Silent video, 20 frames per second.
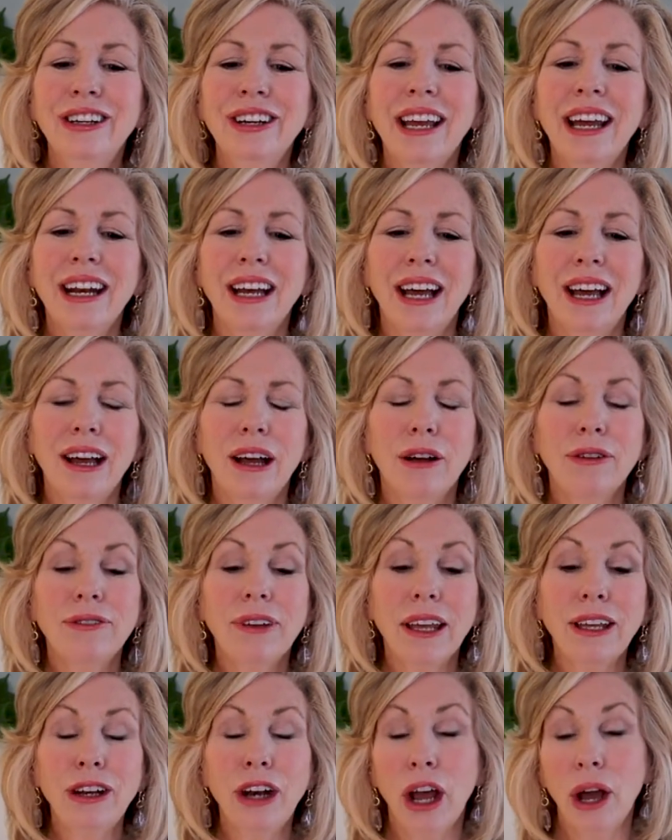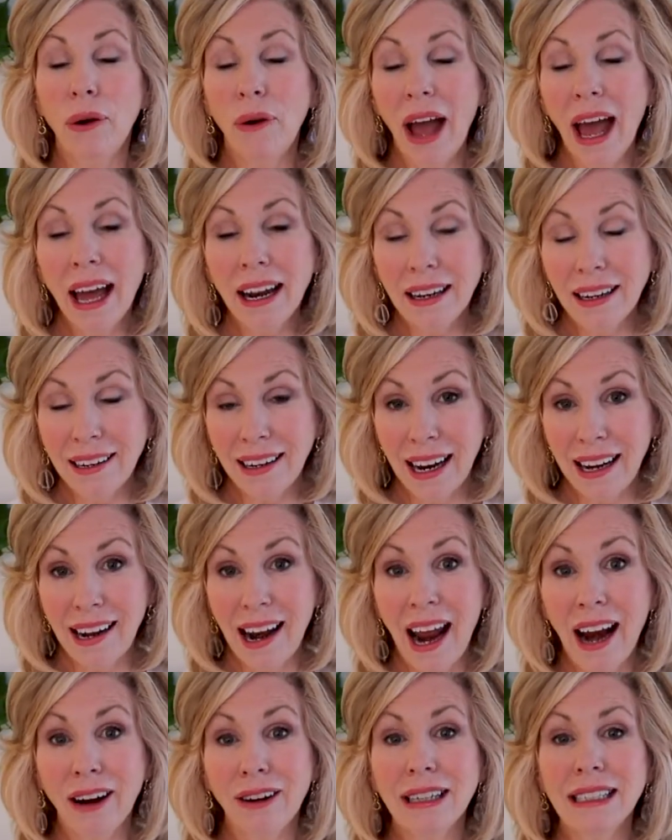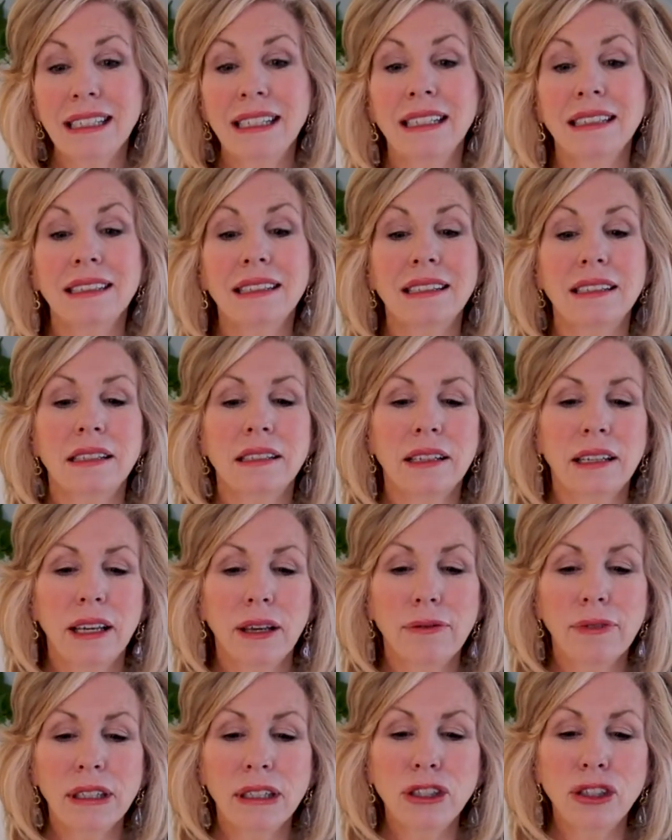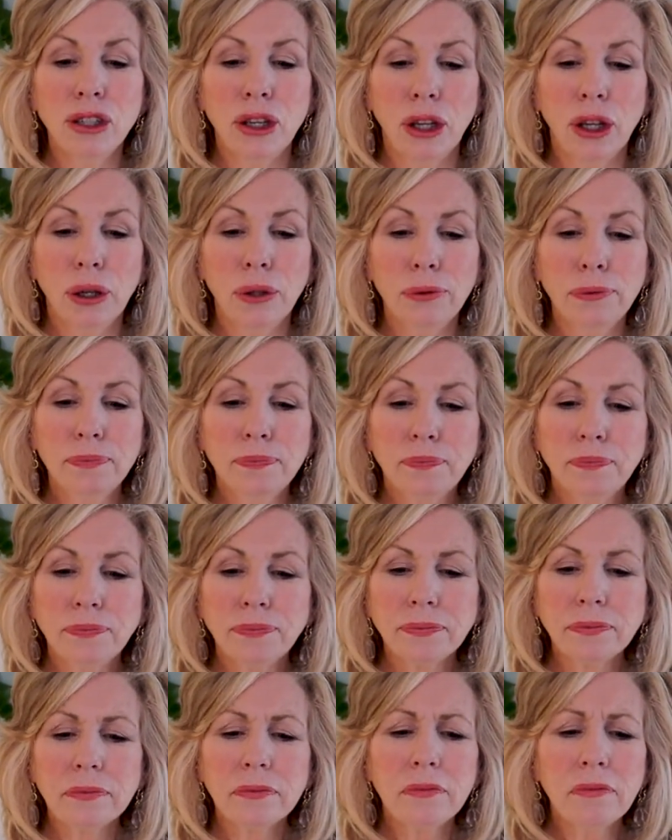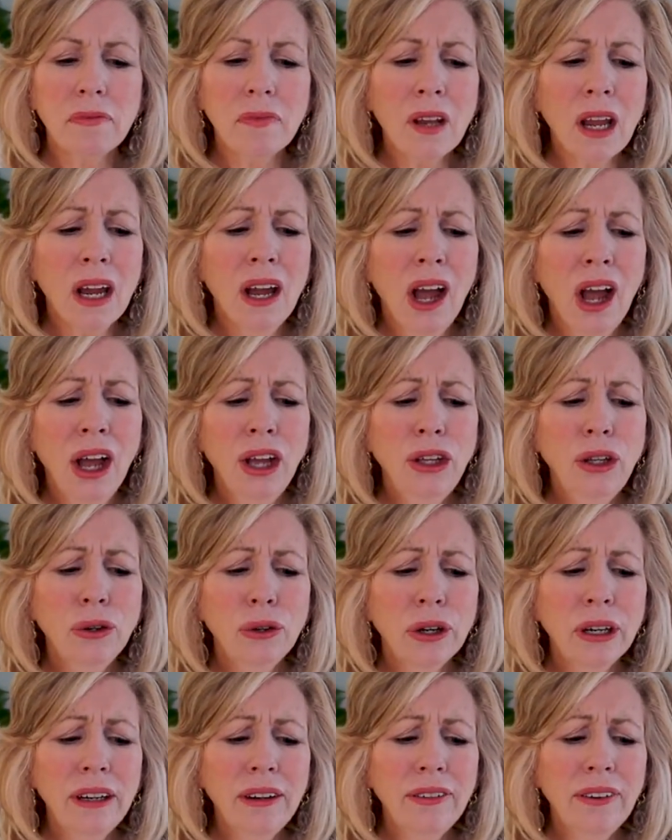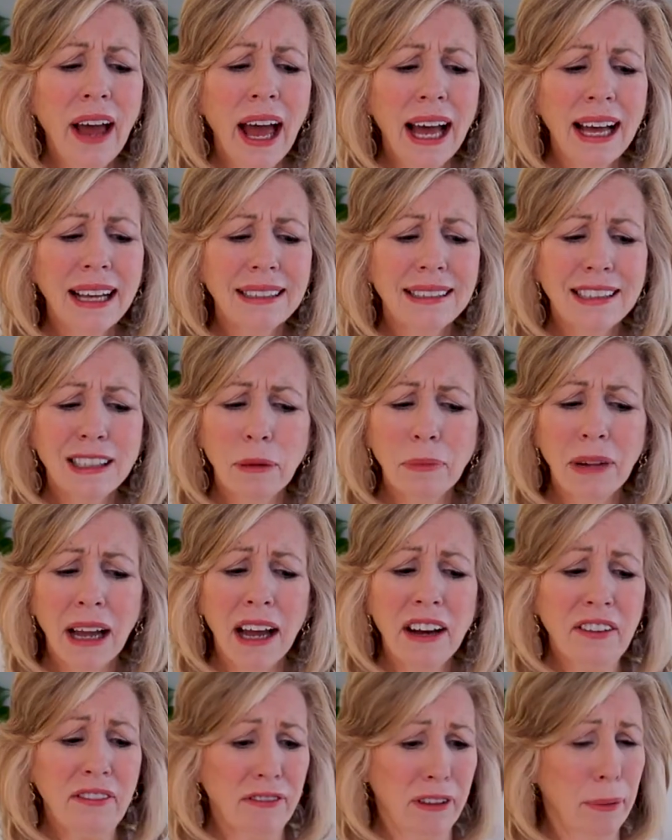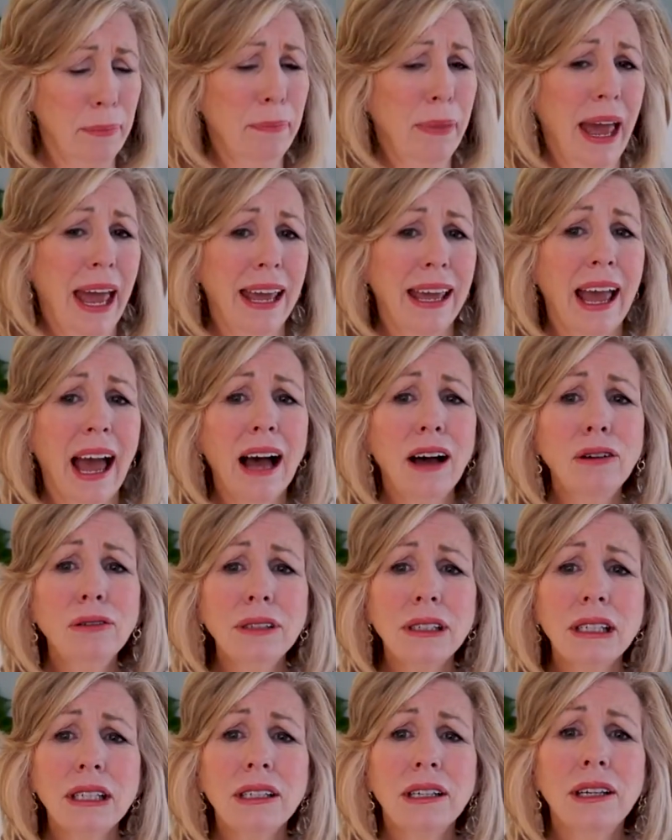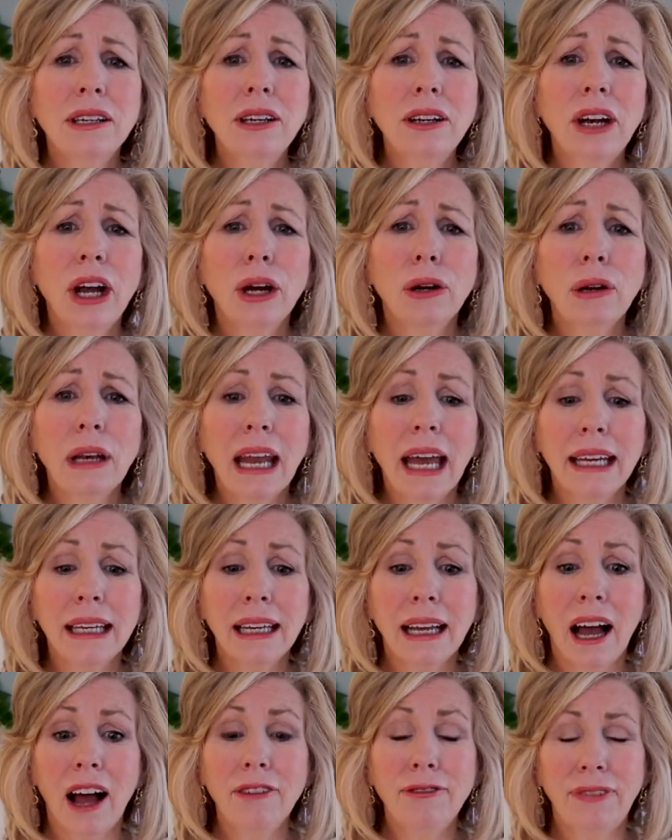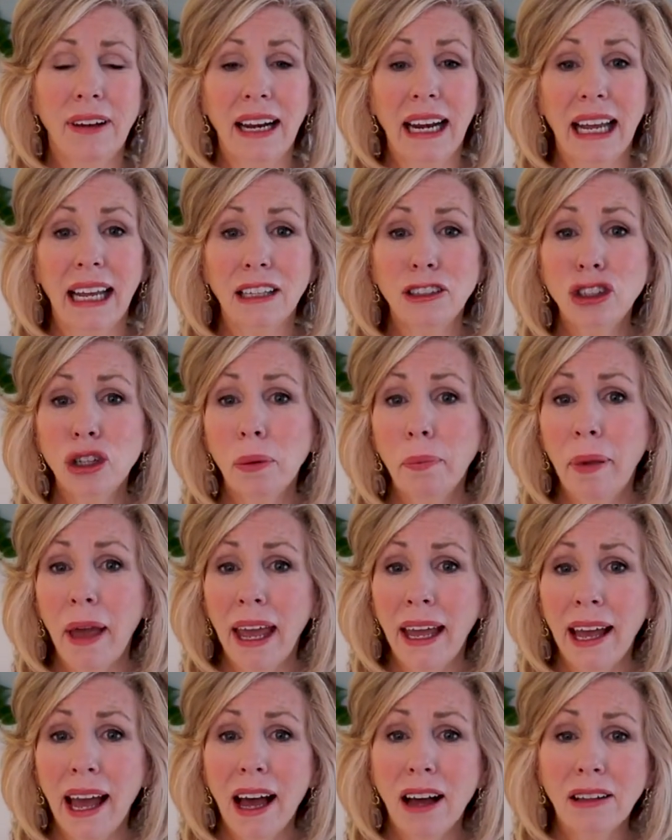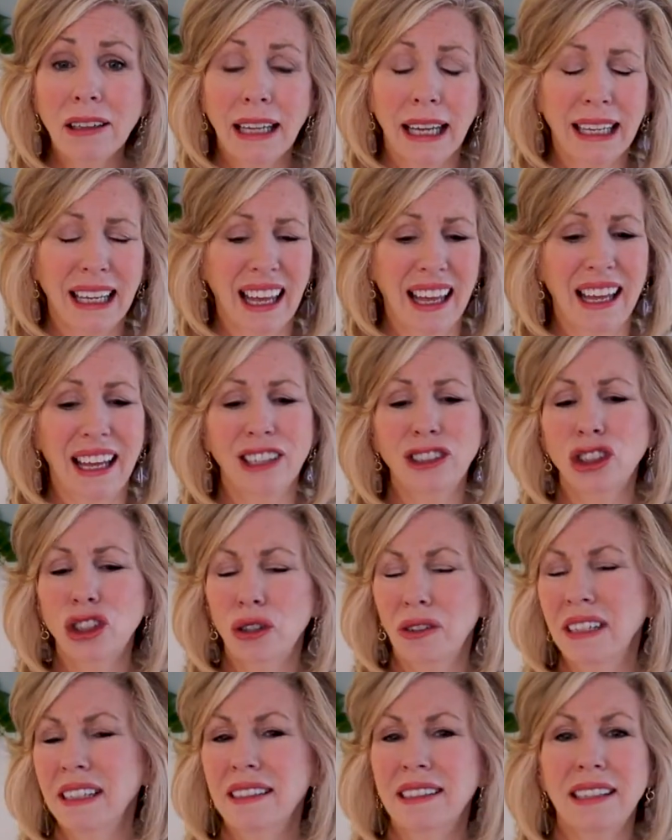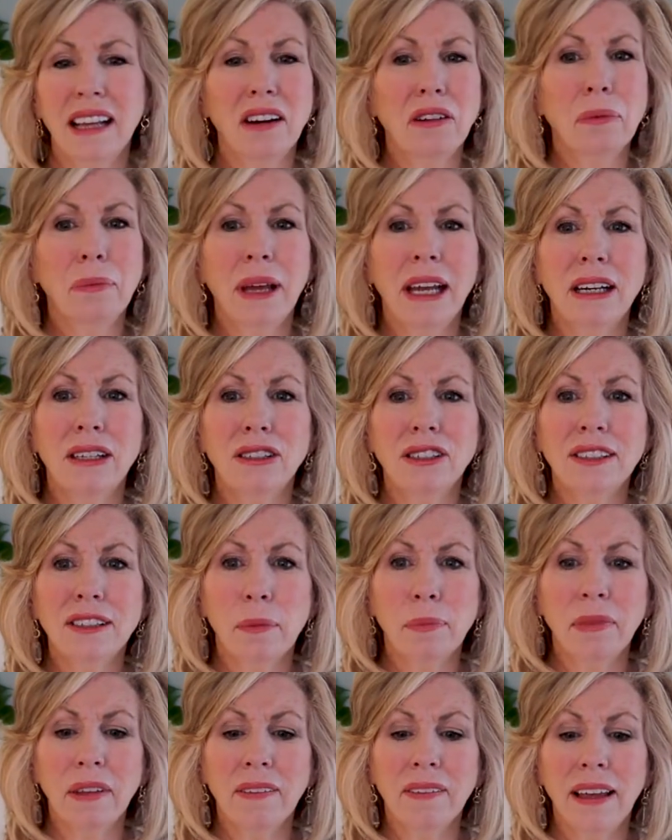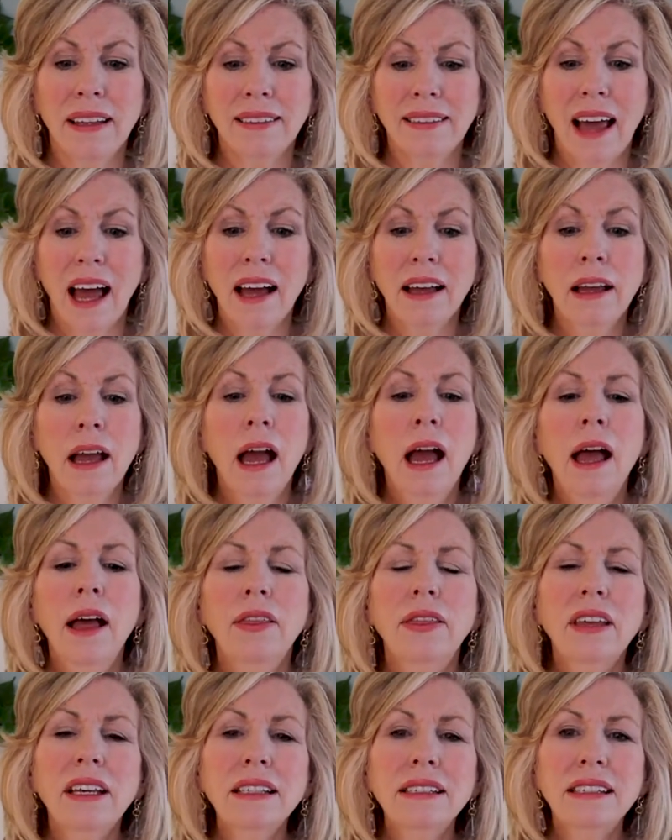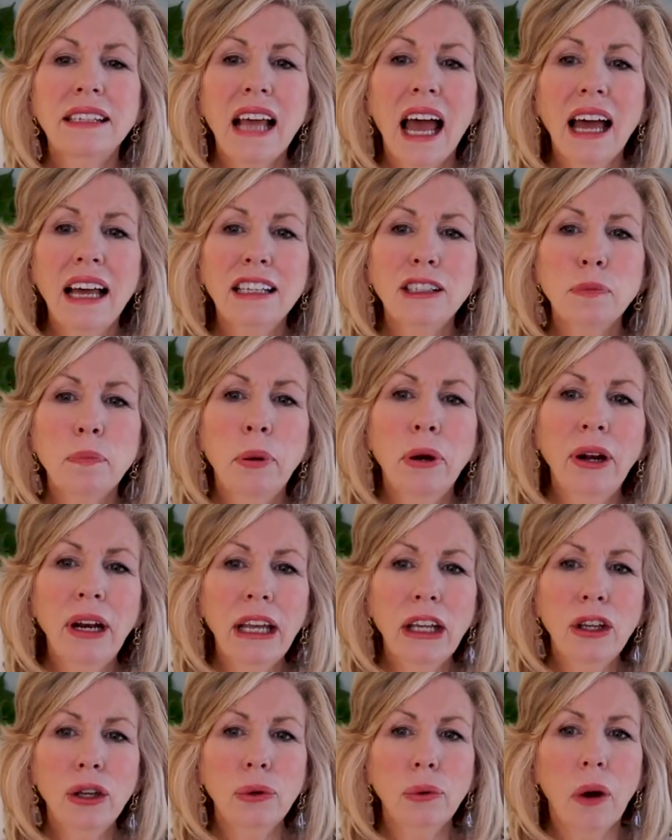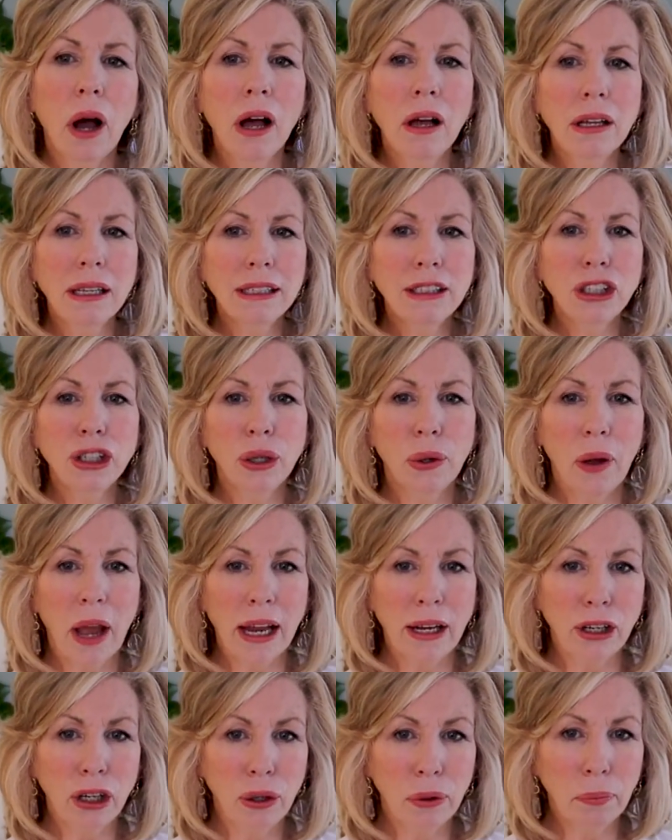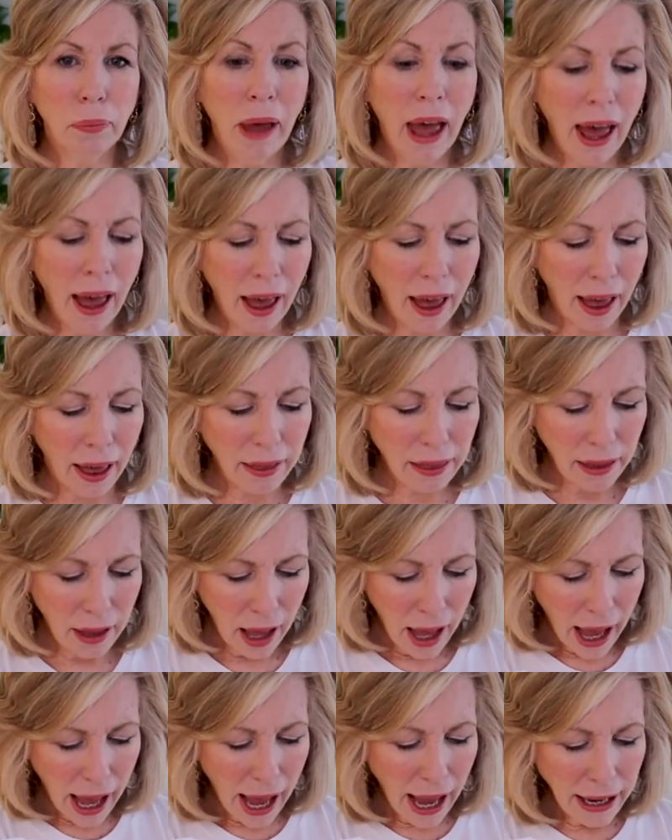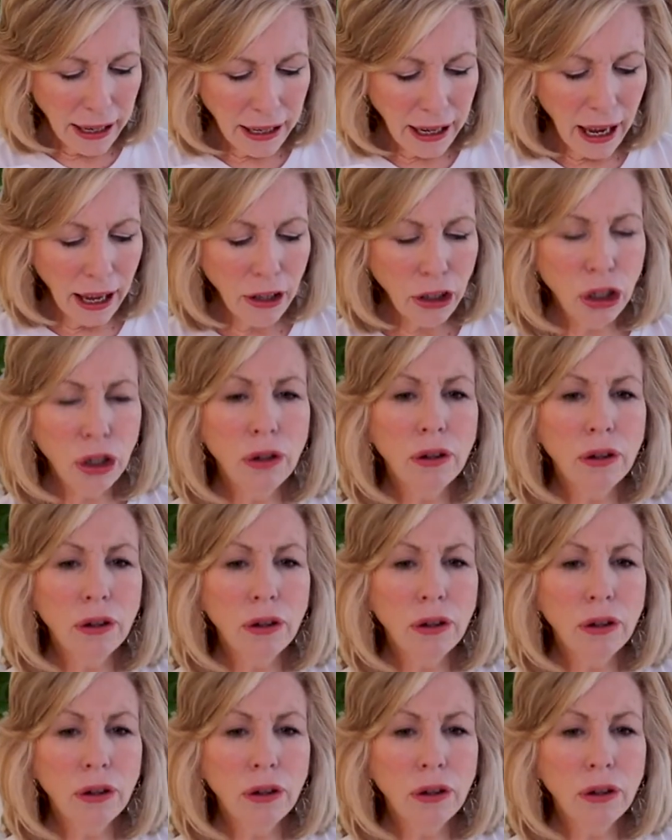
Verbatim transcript: you could have, you know, had an inheritance given to you. You could have had some kind of a payout, you know, like a financial payout, like an insurance settlement or something like that. This is putting you onto a new path, and yet